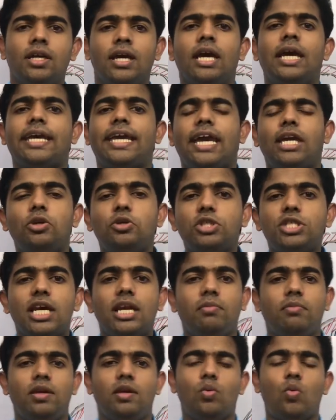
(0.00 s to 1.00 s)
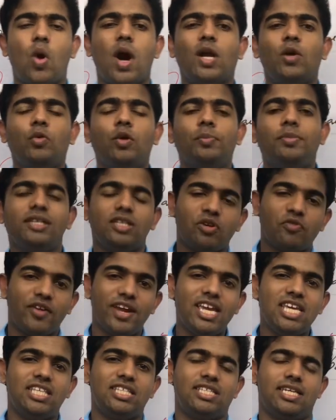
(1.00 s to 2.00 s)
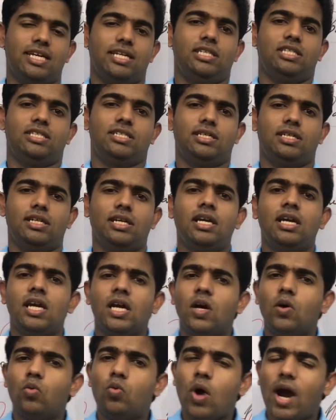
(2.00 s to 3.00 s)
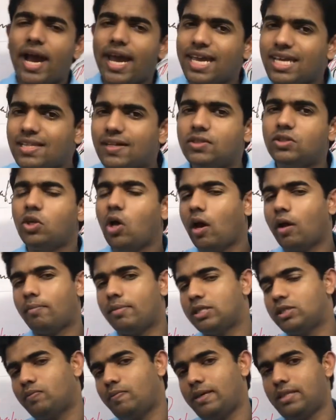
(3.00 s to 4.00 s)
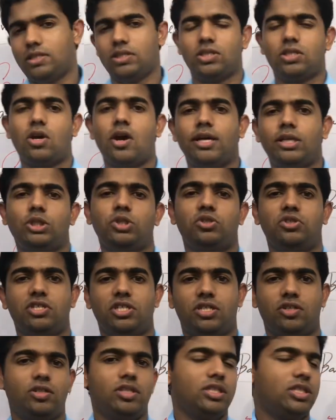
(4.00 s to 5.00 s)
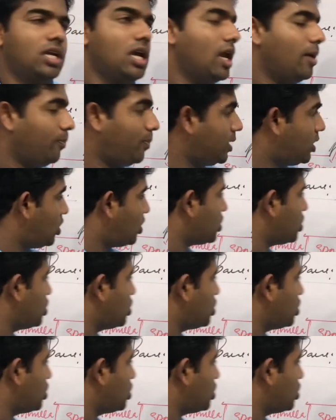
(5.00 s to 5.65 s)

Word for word: Can you tell me what would be the reasons uh, why that normal space is going to decrease? Because